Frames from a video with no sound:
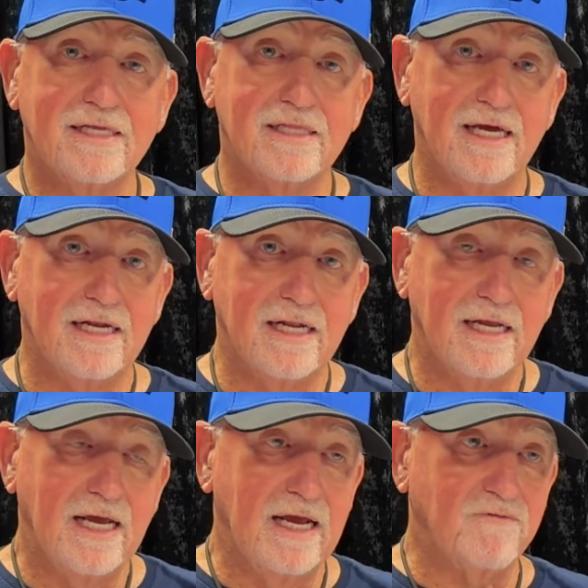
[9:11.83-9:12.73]
that
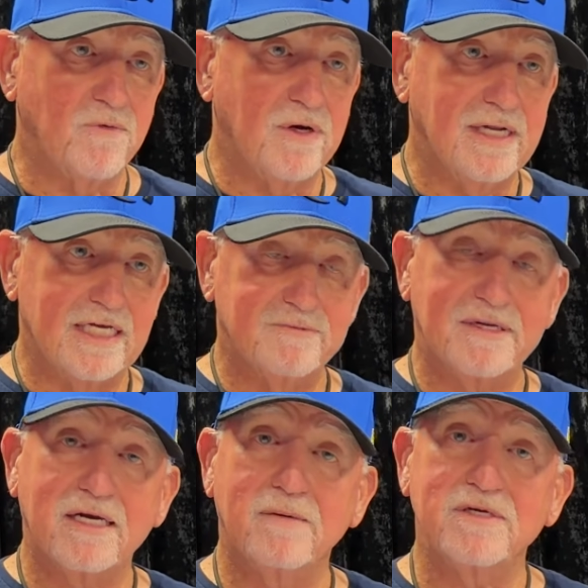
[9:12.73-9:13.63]
everyone has been
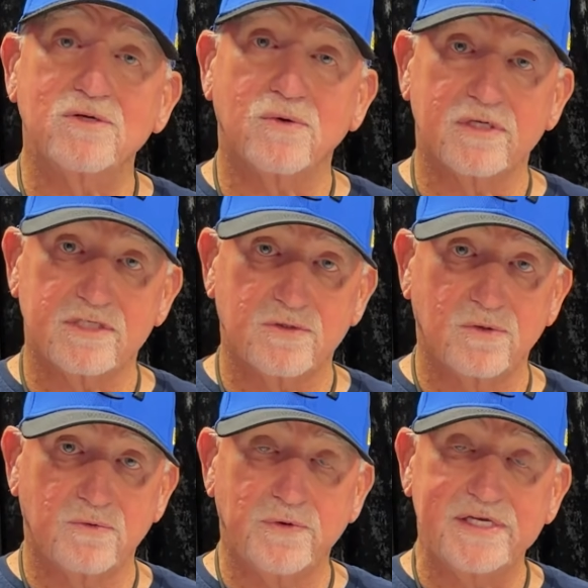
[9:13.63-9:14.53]
coming to our
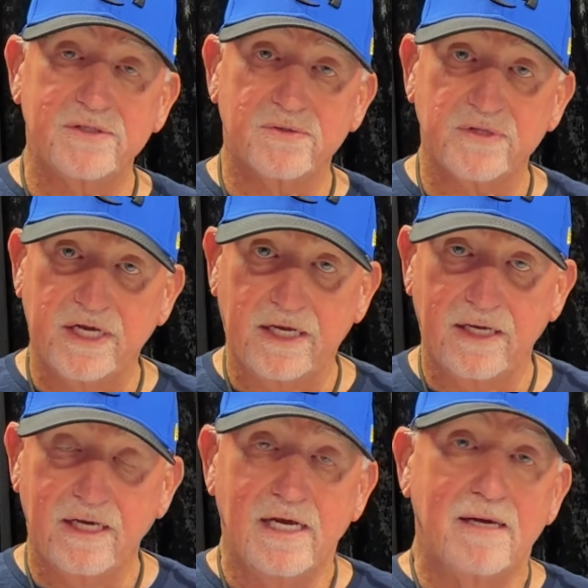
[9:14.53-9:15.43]
store regularly.
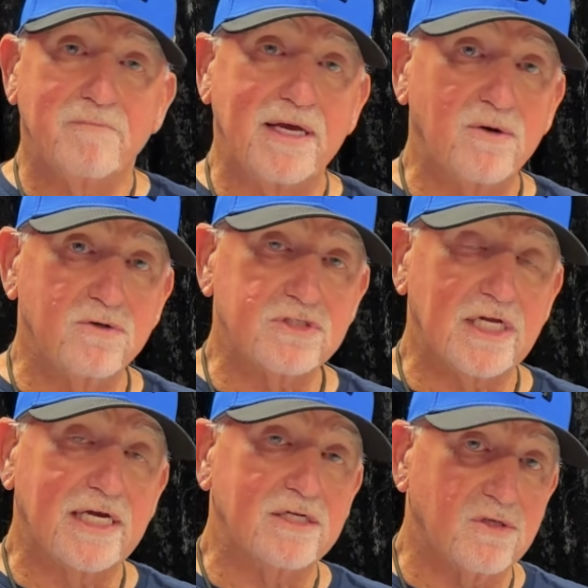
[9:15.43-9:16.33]
Me gusta
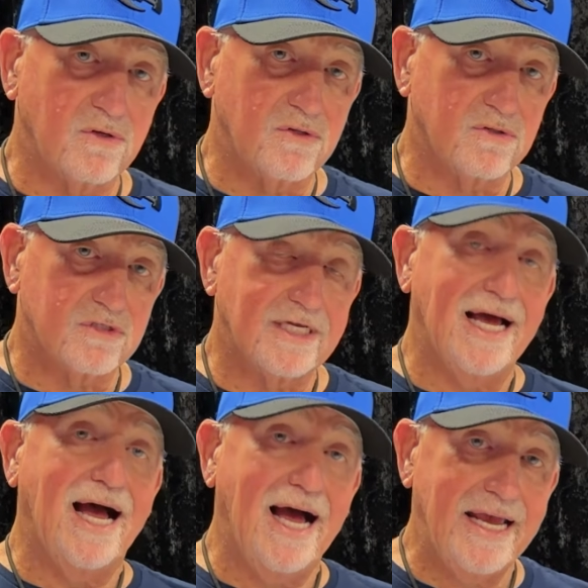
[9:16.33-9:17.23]
que todos
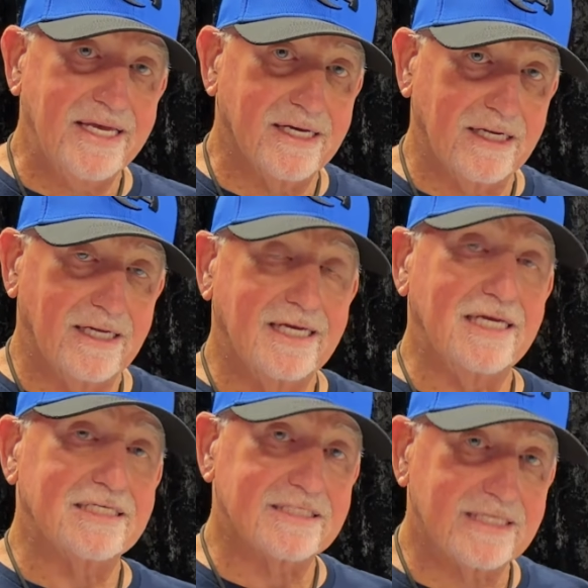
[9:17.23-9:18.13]
hayan
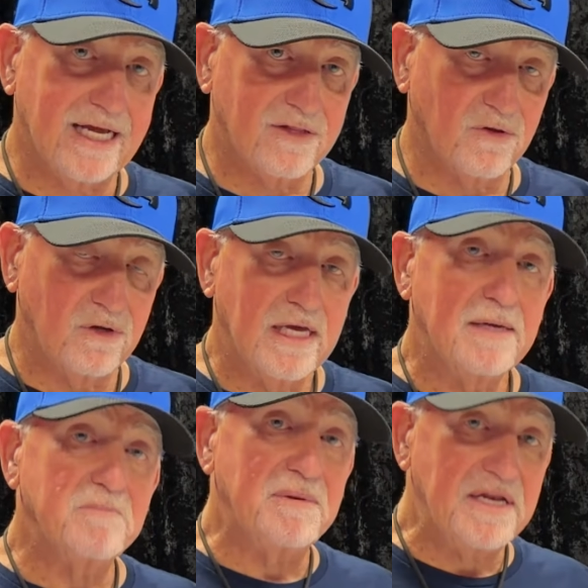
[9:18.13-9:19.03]
estado
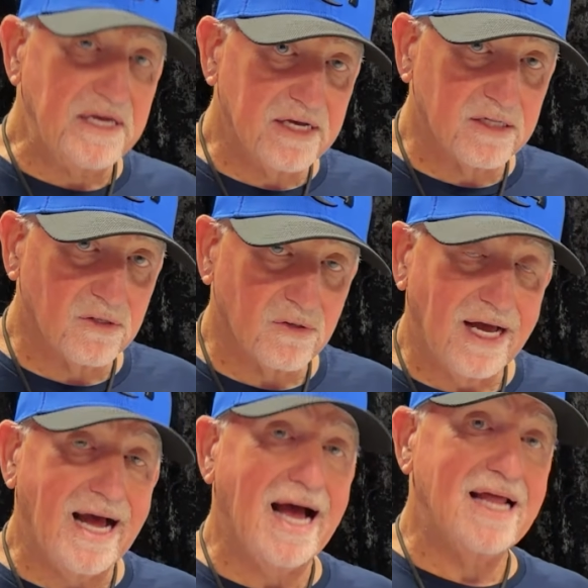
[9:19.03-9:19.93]
viniendo
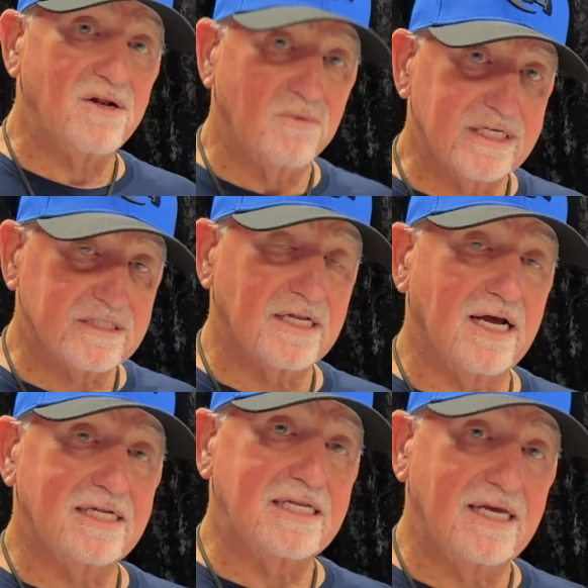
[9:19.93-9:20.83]
a
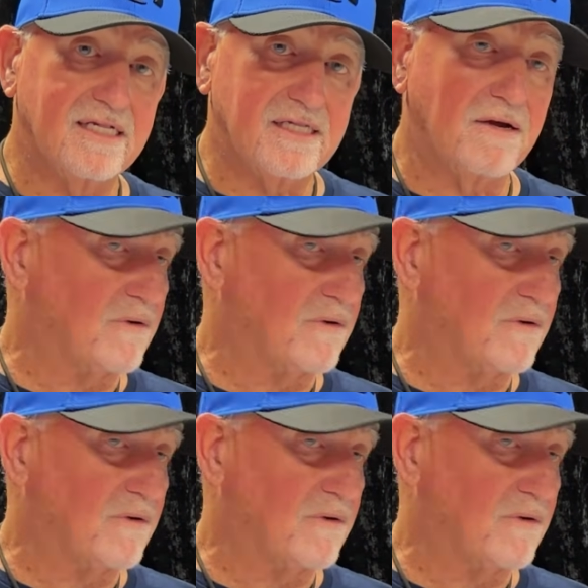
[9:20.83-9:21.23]
nuestra tienda